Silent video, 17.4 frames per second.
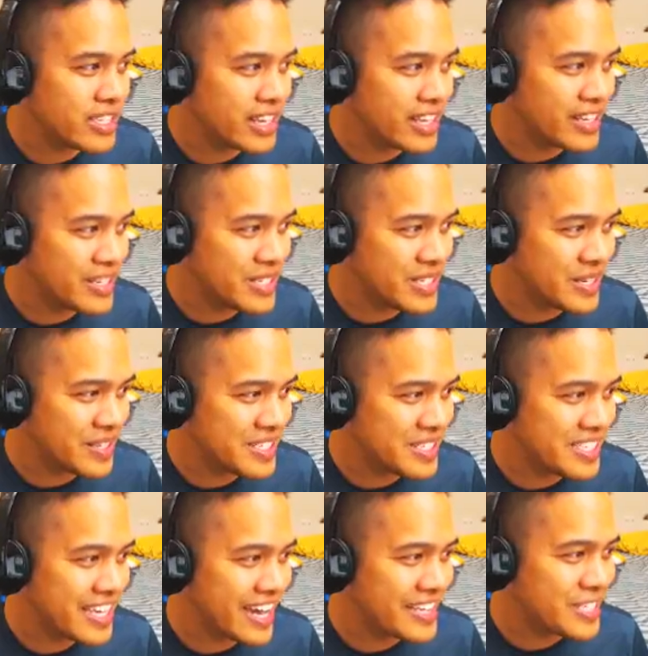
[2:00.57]
And you see all
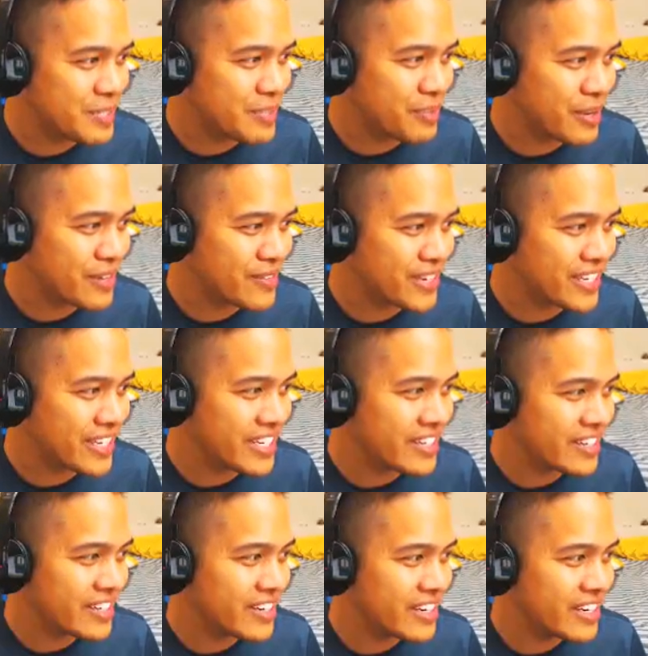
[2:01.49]
these cats spawn right
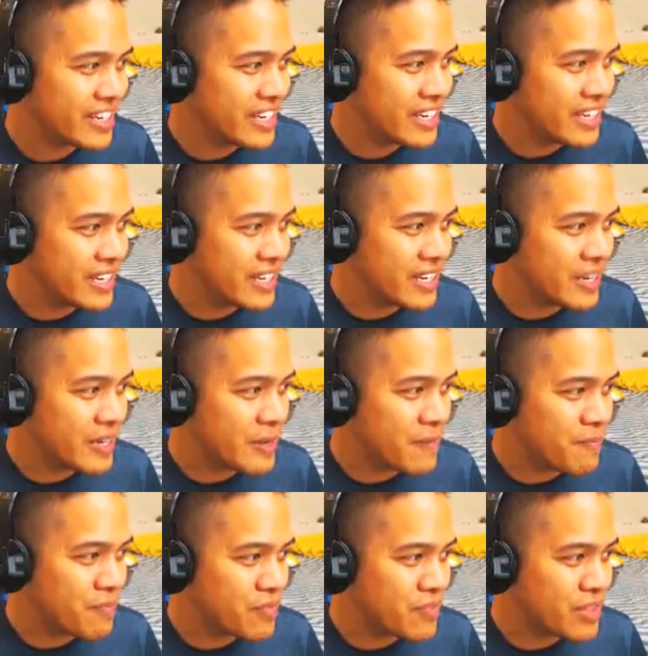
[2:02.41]
here.
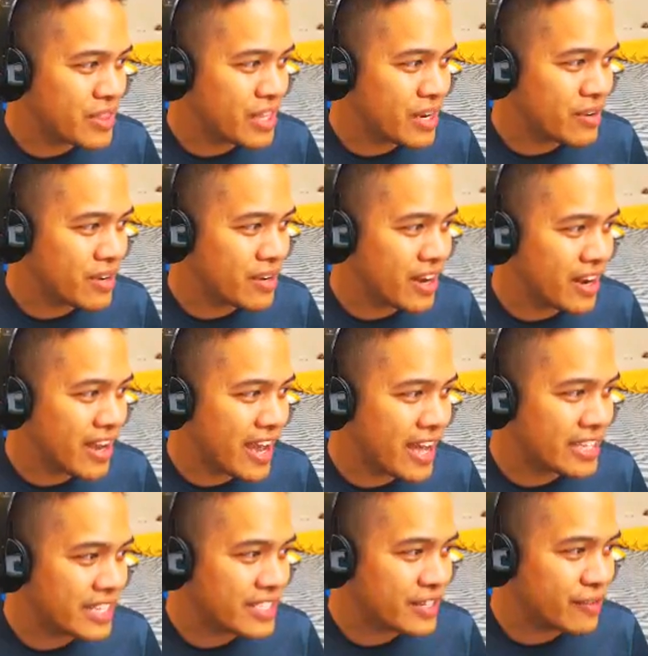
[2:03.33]
They're not
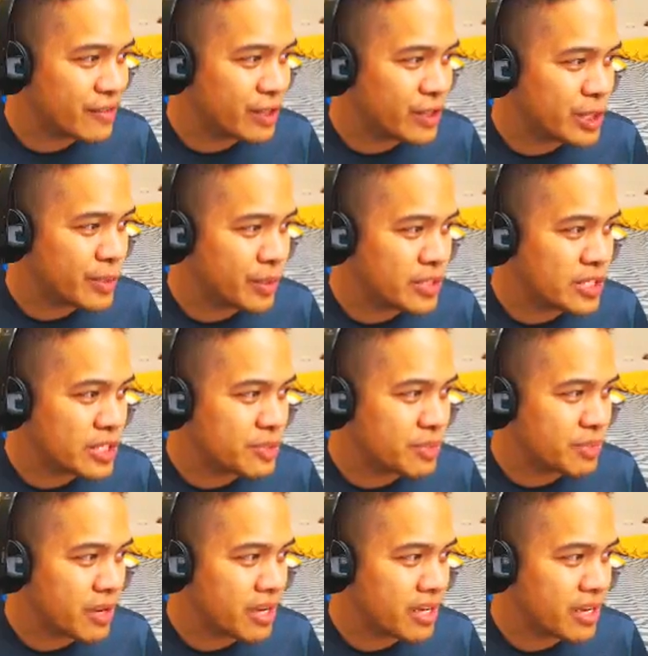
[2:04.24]
active. They're supposed to
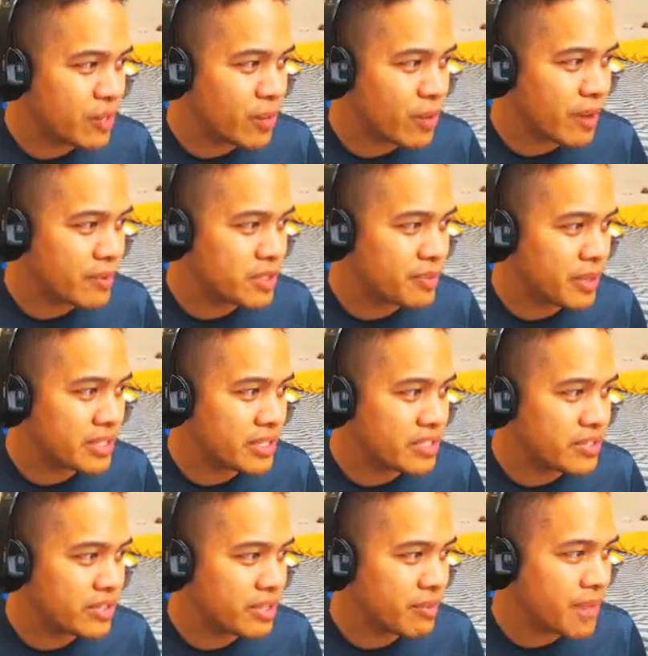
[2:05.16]
spawn at random spots
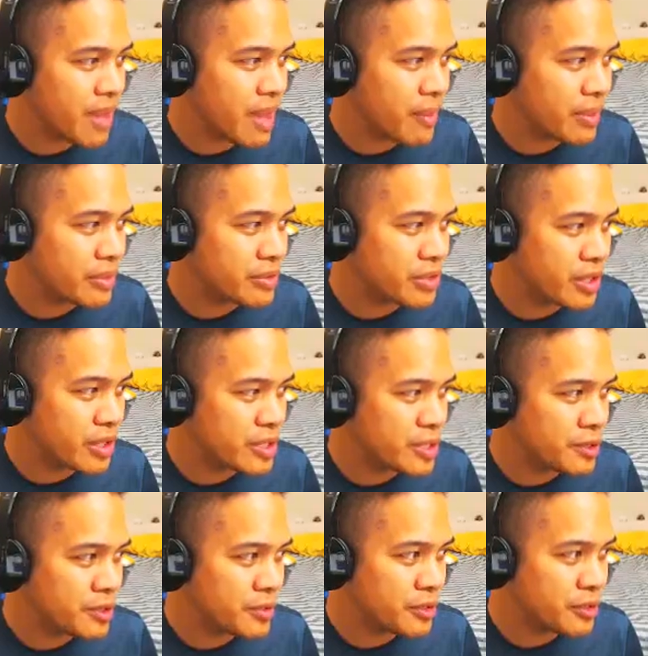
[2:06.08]
during the map. And there's
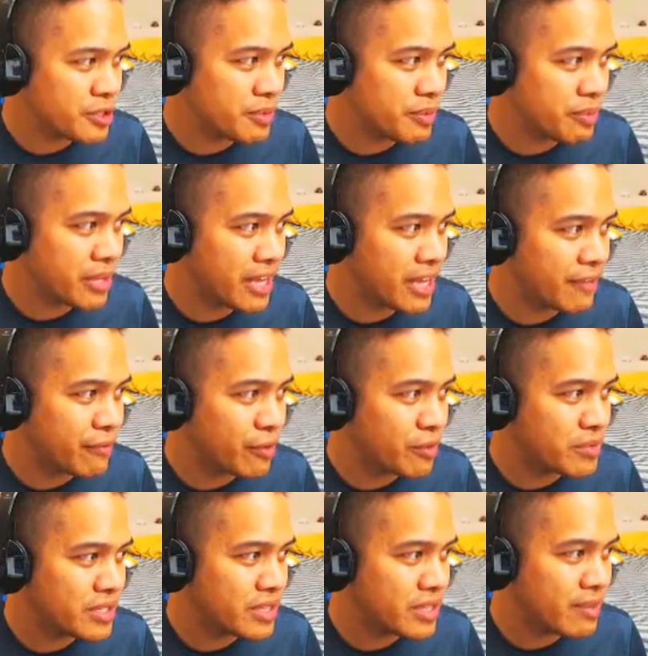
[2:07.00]
also supposed to be
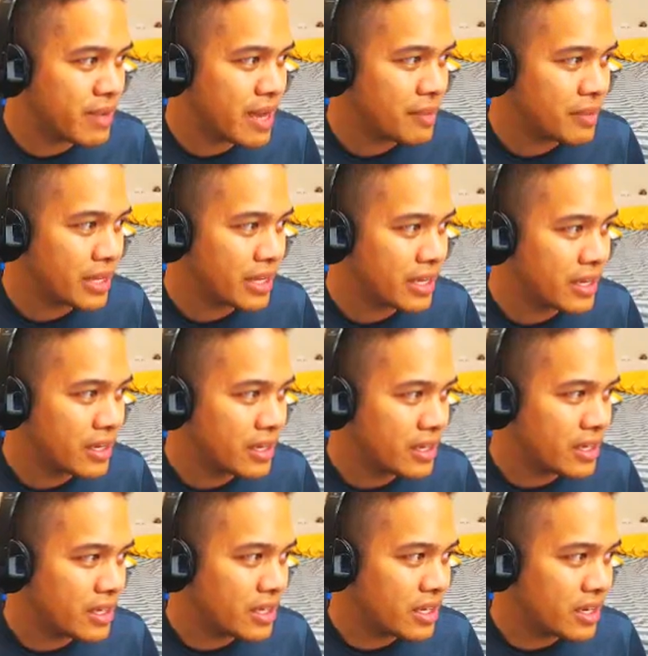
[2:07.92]
platforms on the map. Like
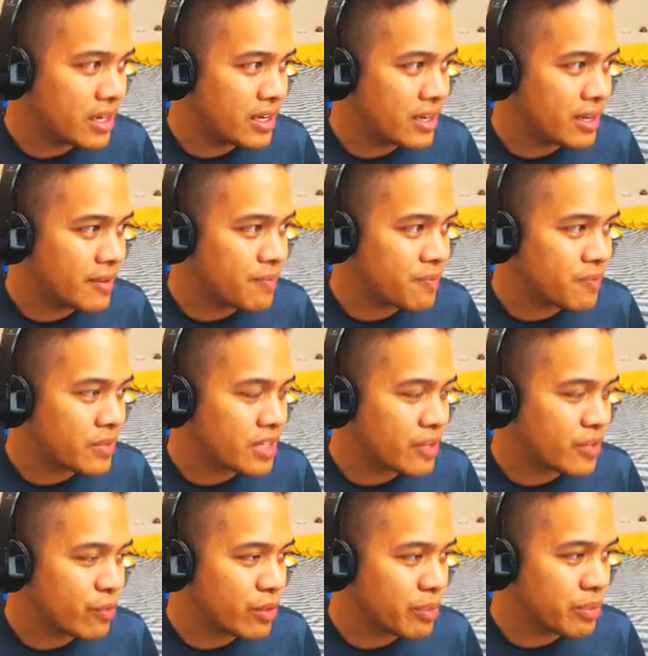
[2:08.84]

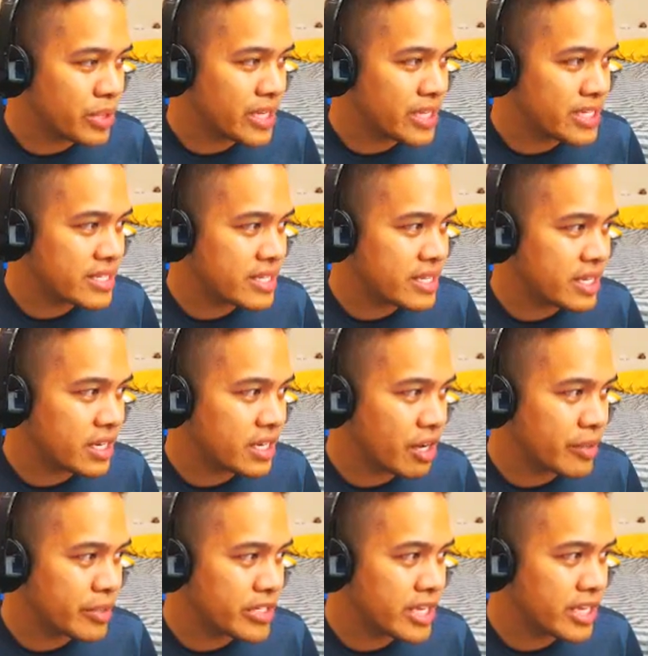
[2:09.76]
if we place the
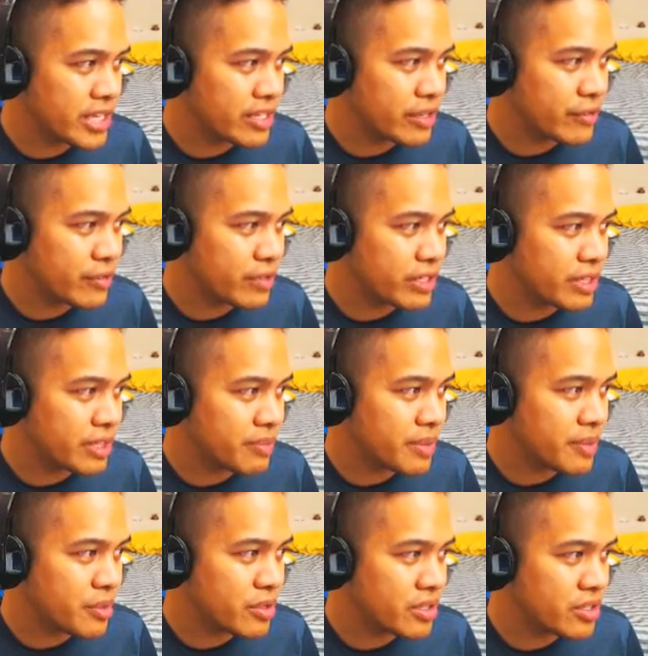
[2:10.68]
garbage can differently,
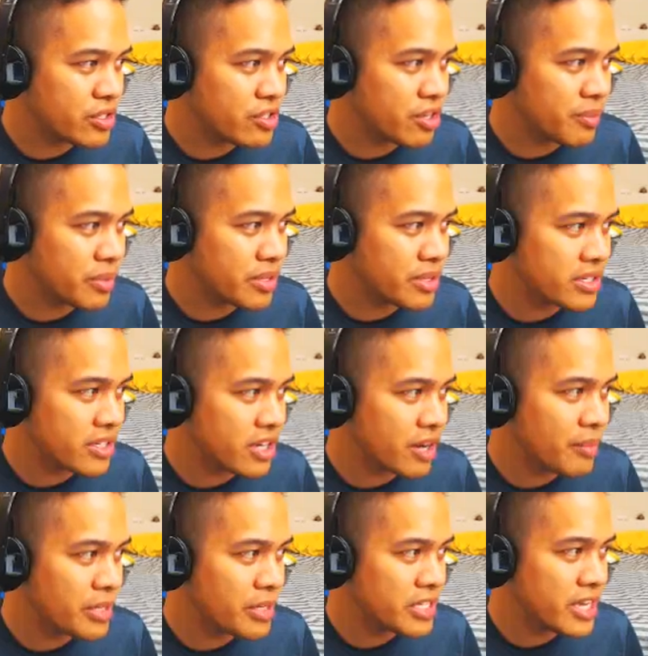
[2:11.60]
maybe you can jump on this
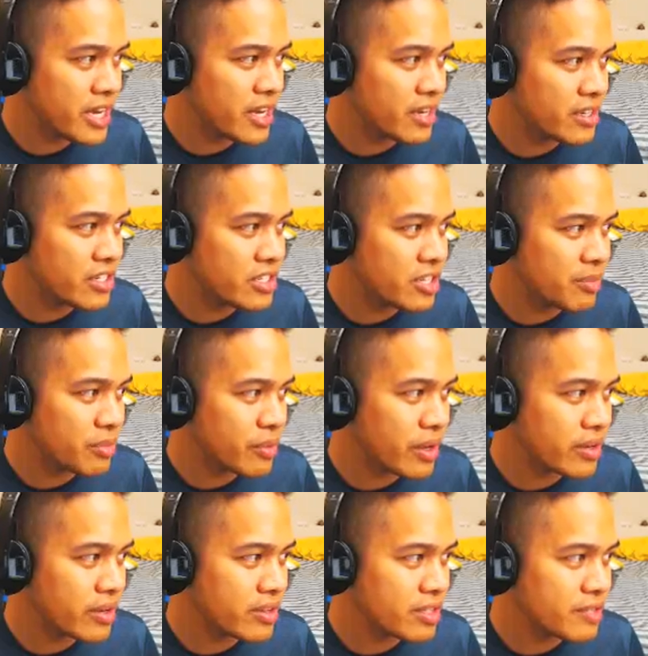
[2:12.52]
garbage can and jump
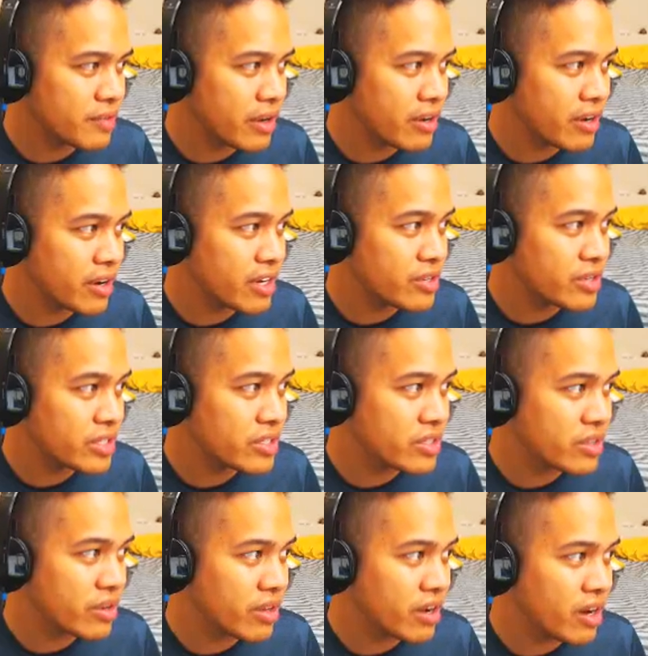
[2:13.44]
around on this fire hydrants
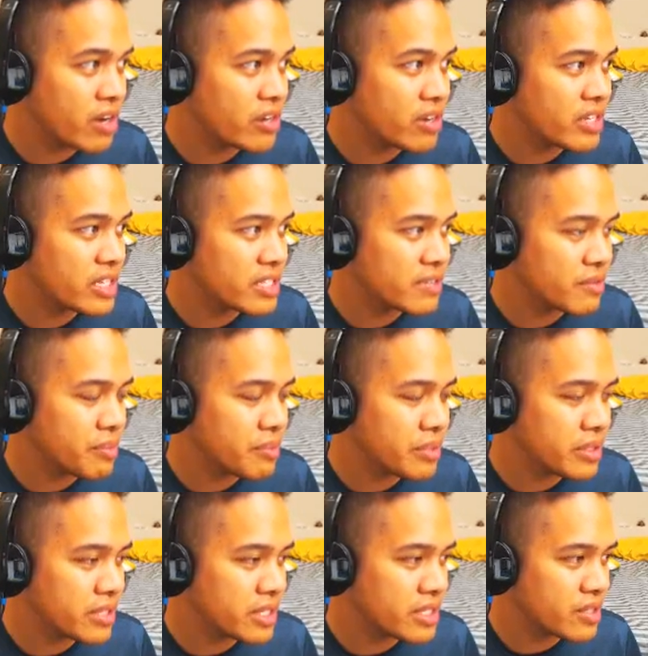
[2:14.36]
or the awnings of the
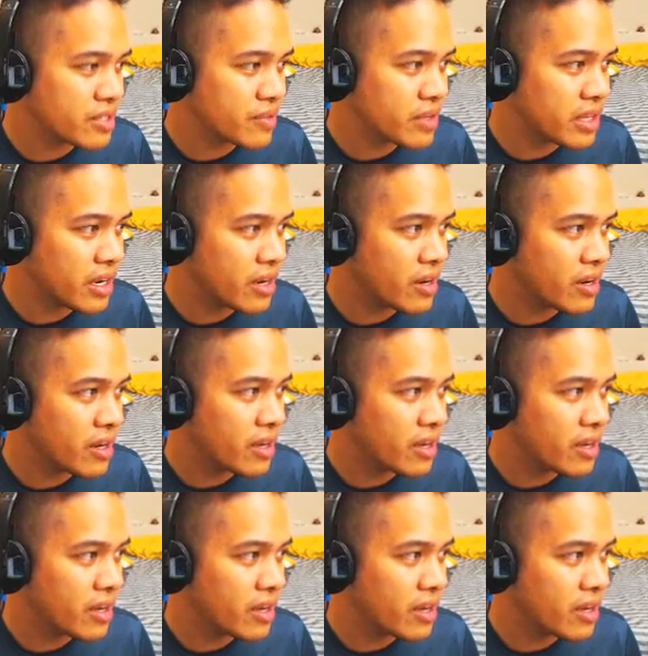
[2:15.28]
buildings over there.